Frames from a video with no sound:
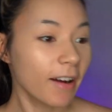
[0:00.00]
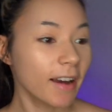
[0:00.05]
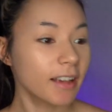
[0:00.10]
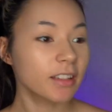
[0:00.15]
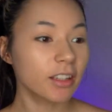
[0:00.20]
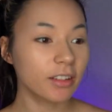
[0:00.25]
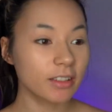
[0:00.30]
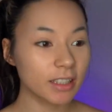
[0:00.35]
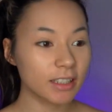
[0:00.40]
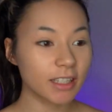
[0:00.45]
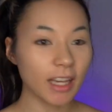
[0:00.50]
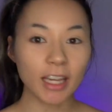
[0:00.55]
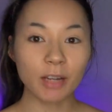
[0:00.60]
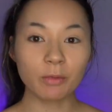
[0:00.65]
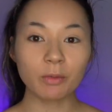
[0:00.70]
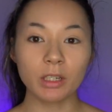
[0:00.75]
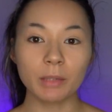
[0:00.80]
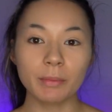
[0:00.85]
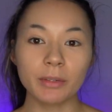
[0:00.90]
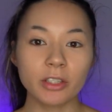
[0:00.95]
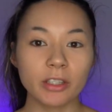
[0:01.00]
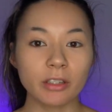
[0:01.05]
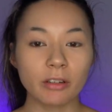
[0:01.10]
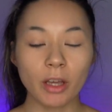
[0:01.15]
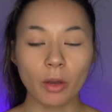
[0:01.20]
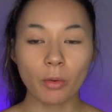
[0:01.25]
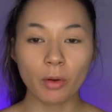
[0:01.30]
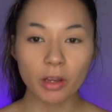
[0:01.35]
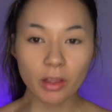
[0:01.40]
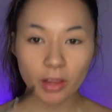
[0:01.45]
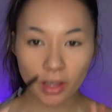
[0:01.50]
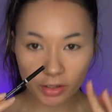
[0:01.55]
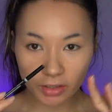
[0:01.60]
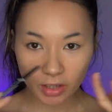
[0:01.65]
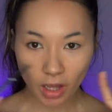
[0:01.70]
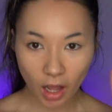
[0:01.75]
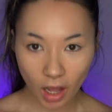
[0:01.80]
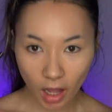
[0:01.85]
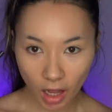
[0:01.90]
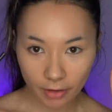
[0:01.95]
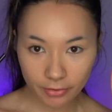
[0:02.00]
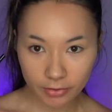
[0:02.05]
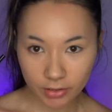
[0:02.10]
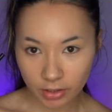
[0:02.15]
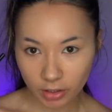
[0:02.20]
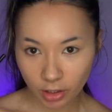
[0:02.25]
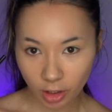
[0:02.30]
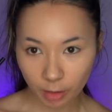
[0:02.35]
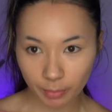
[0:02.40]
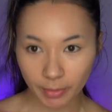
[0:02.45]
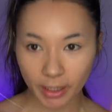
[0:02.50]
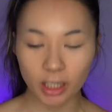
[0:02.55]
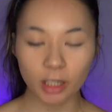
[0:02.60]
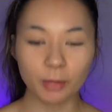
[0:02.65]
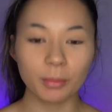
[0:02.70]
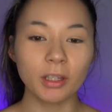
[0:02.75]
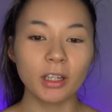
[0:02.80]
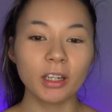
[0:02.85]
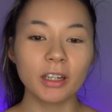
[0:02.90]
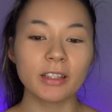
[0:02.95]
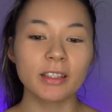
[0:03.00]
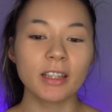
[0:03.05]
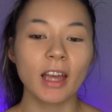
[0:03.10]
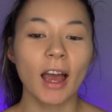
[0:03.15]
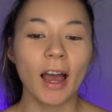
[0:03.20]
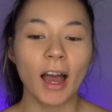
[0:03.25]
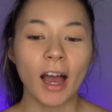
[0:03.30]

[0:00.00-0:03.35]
so today I'm going to be doing one of those half skull makeup looks.